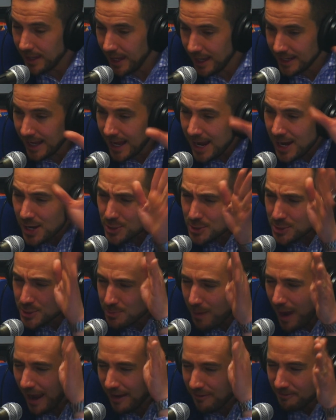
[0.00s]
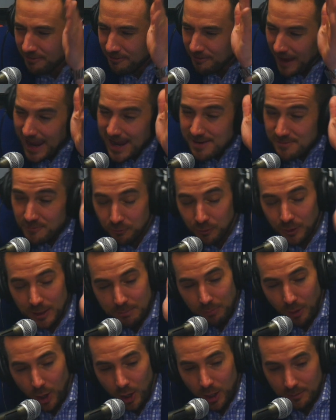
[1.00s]
And here's my
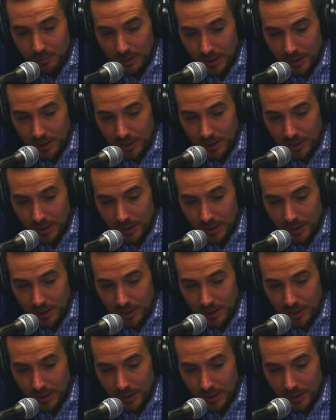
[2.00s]
favorite